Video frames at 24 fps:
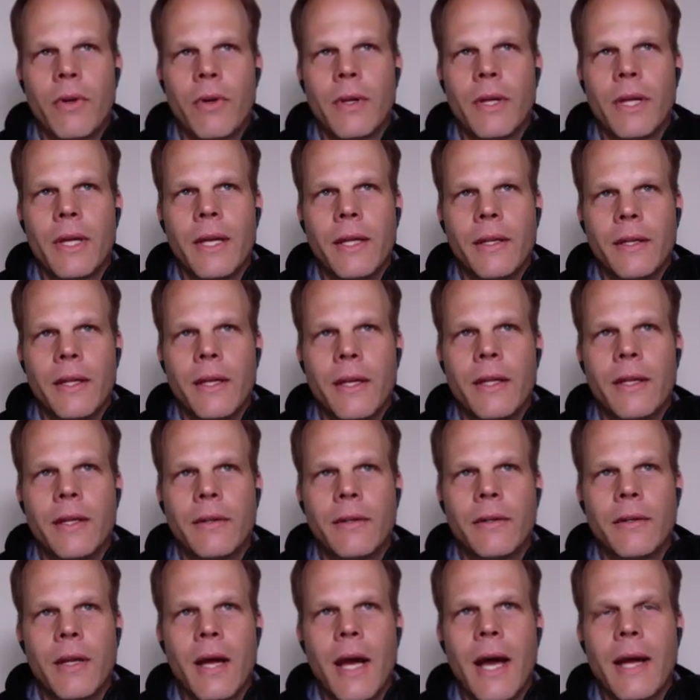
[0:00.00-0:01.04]

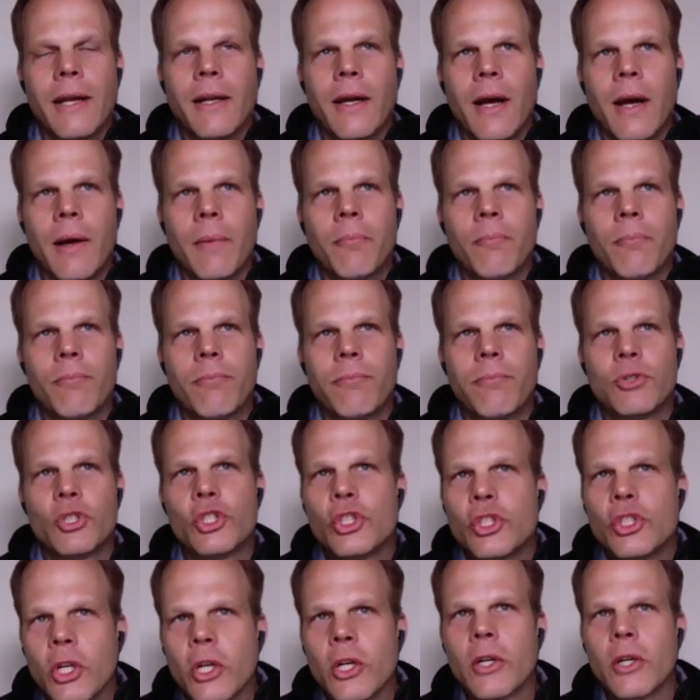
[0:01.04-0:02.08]
And I'm
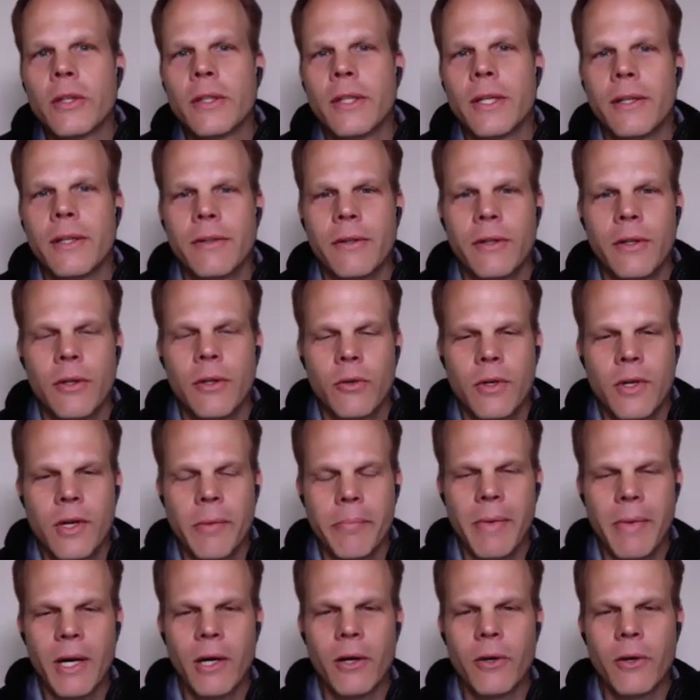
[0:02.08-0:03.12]
sure that, you know,
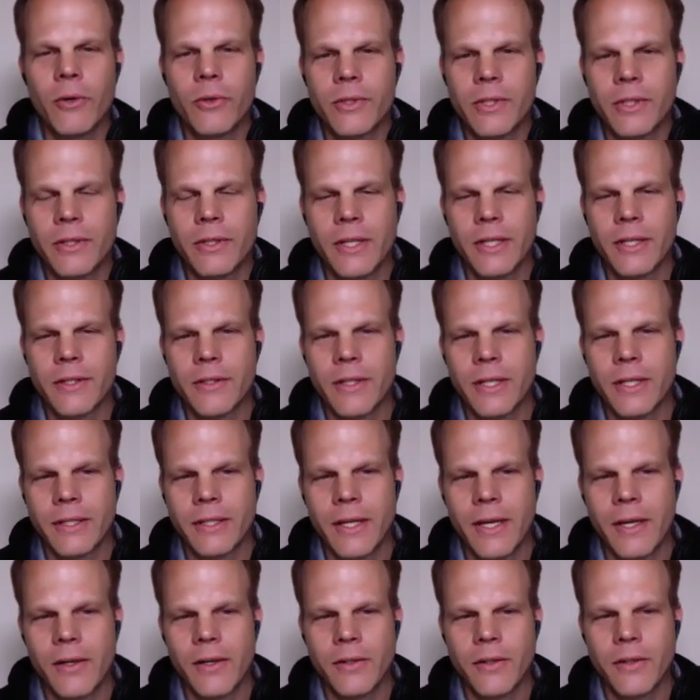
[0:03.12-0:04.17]
Camaros and things like
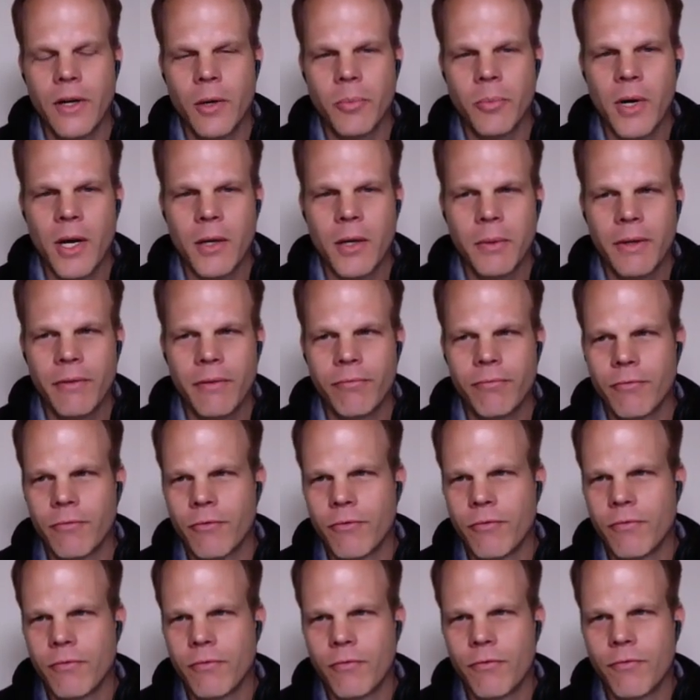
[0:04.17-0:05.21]
that are probably
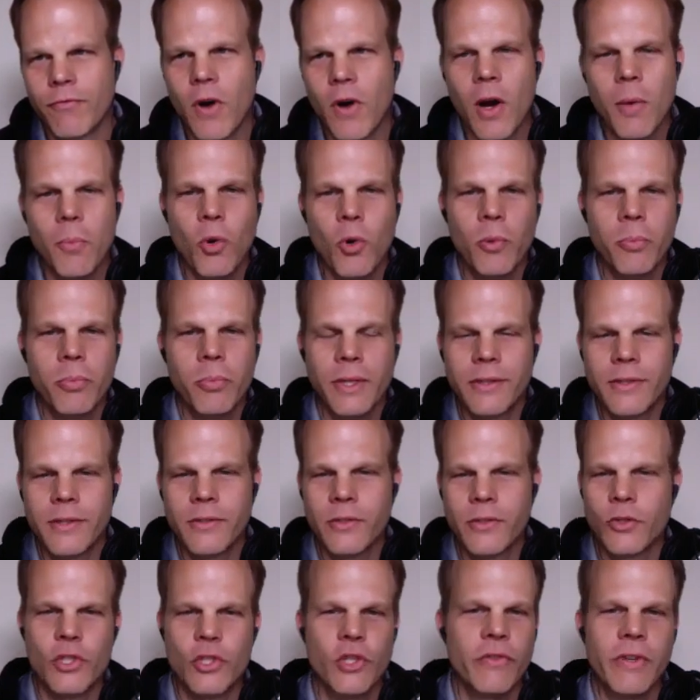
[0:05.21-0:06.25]
far more places,
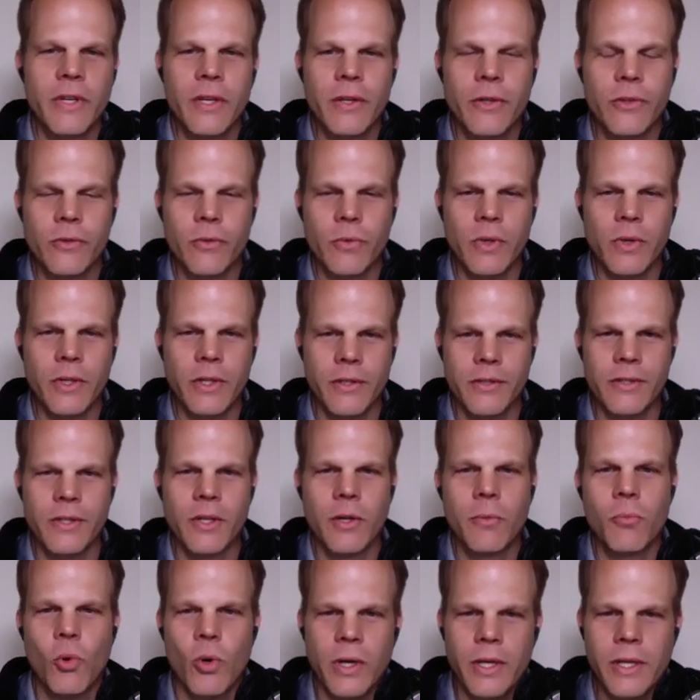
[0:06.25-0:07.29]
or Chevelles, where you sell
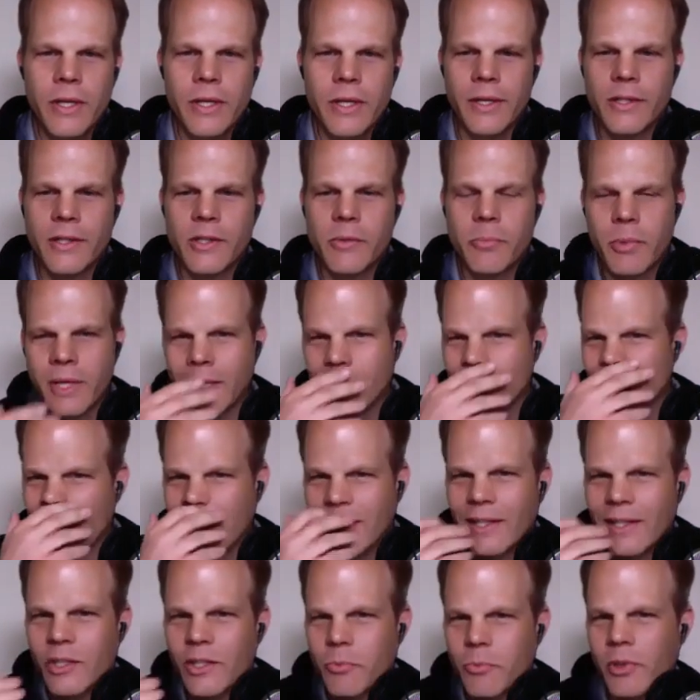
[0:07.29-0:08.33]
more kits. But
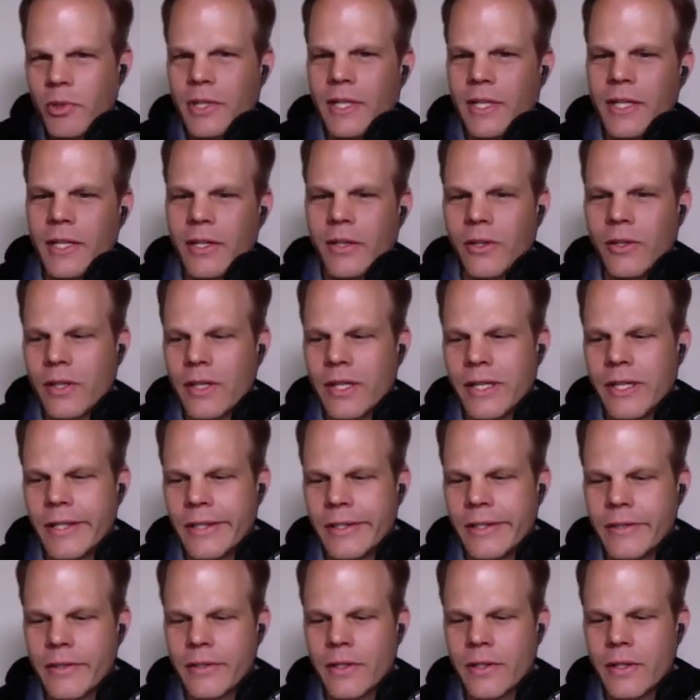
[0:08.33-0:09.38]
in this particular
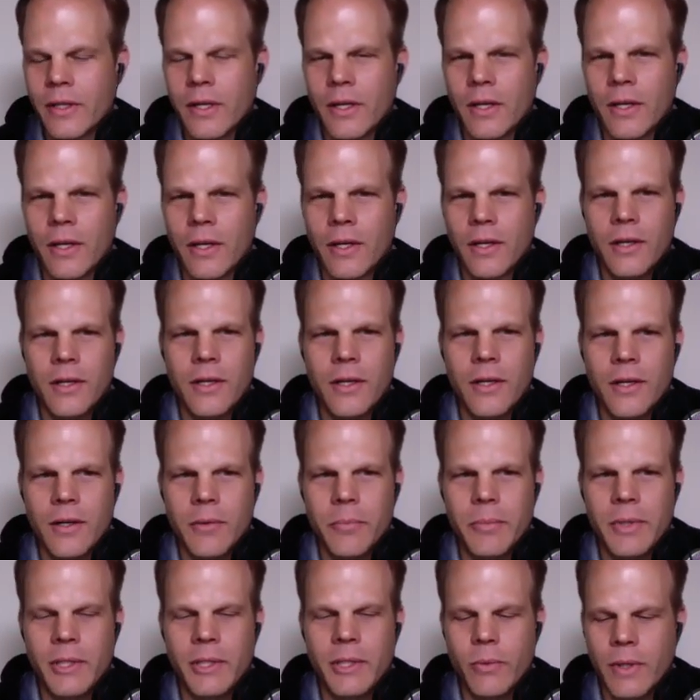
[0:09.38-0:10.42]
case,
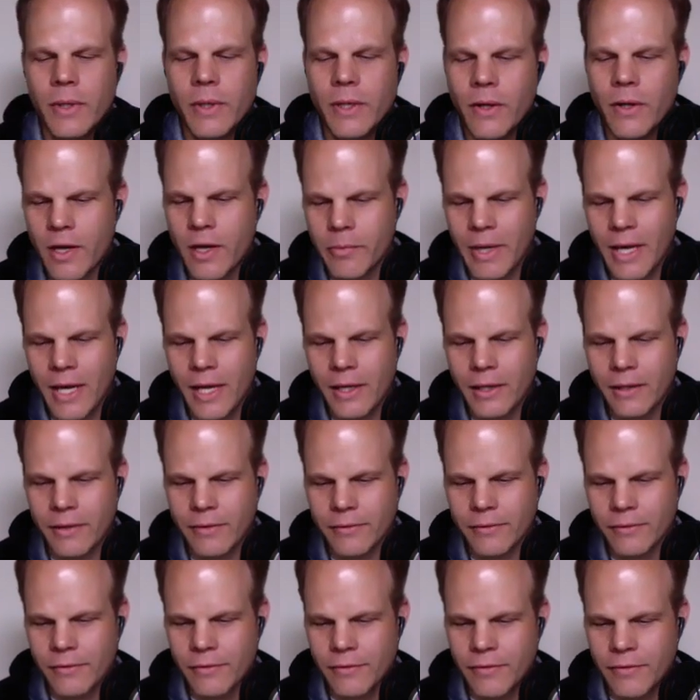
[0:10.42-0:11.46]
between automatic
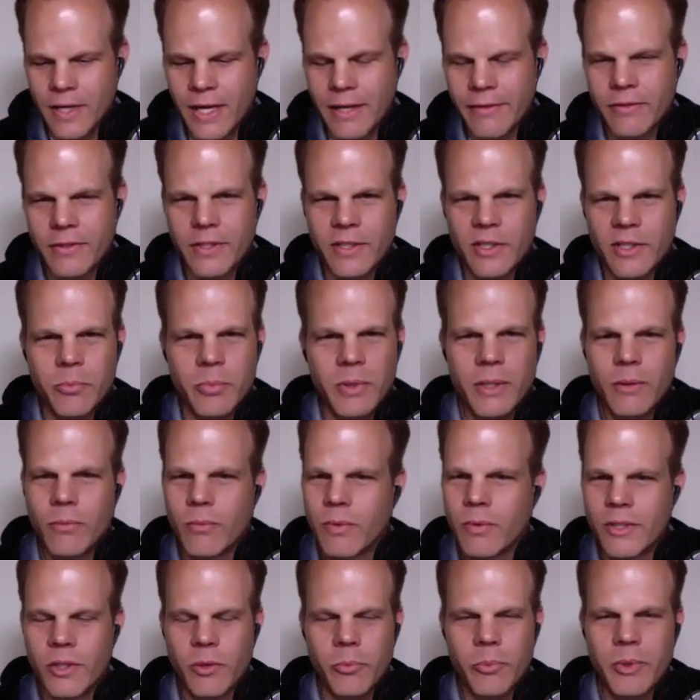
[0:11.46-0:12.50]
5 and 6-speed,
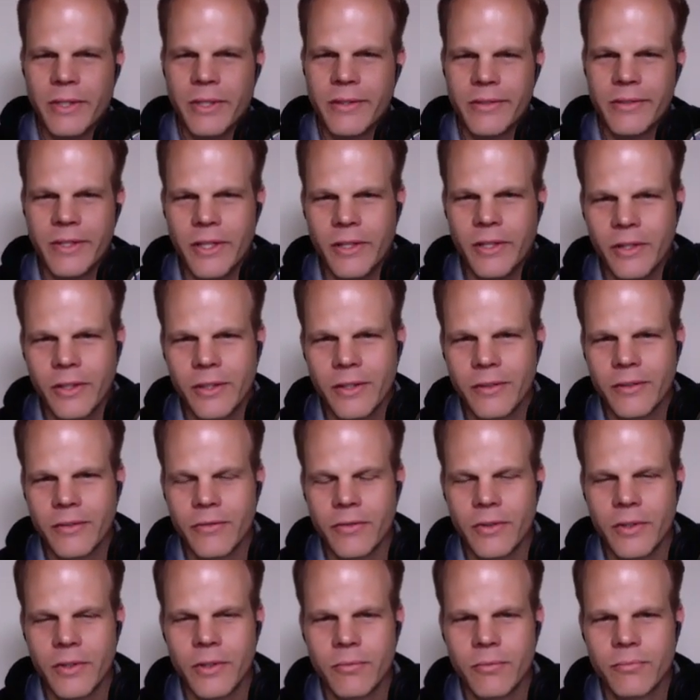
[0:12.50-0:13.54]
what's your best seller
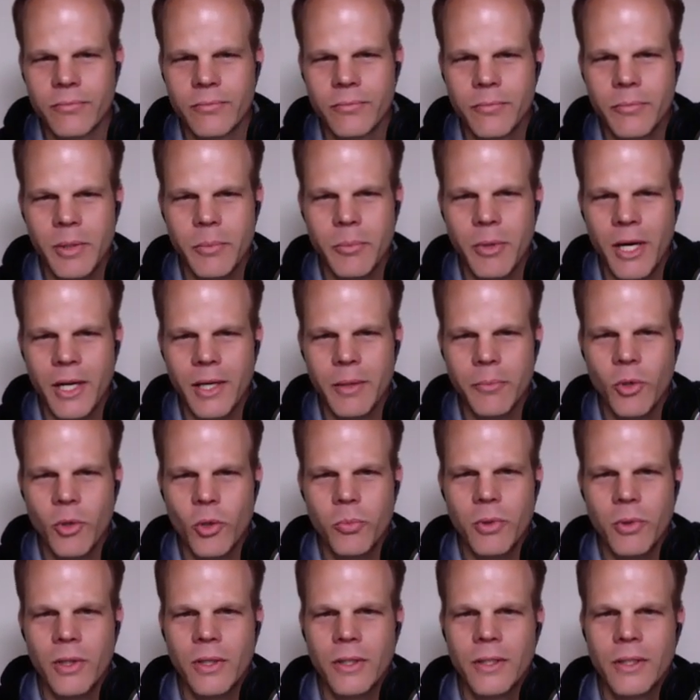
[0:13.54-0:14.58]
for a V-body
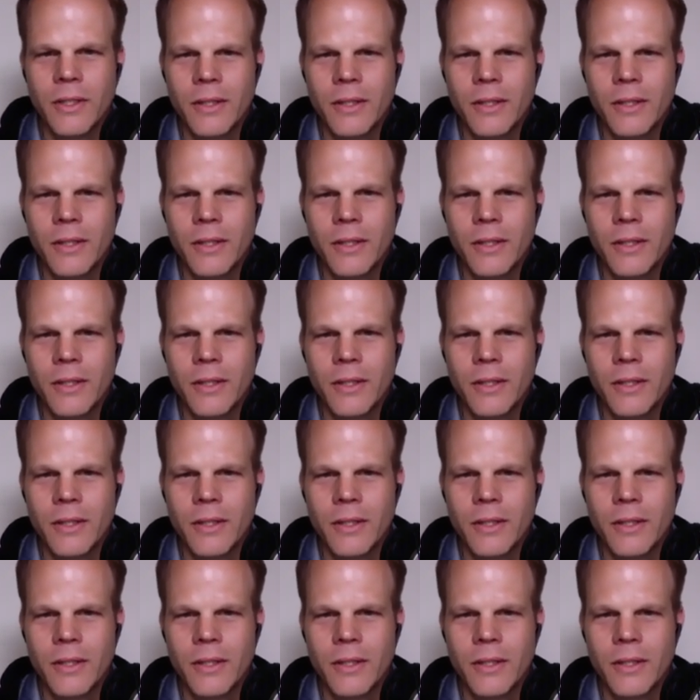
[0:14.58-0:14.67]
Mopar?